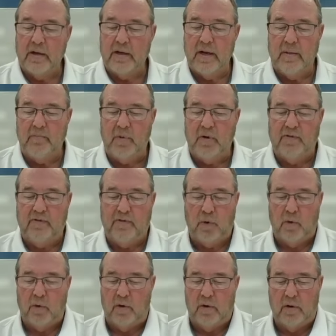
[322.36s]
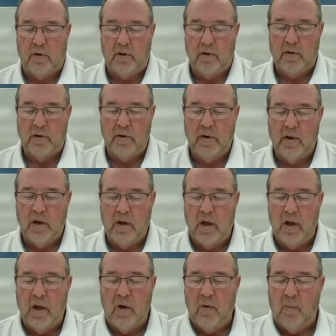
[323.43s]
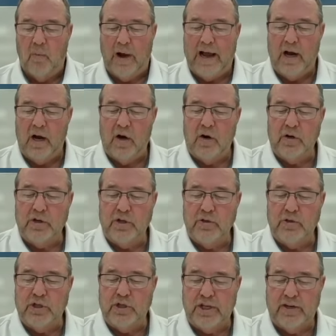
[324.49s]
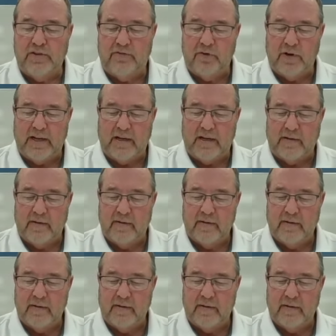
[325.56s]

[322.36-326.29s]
Number 4, why are you shivering?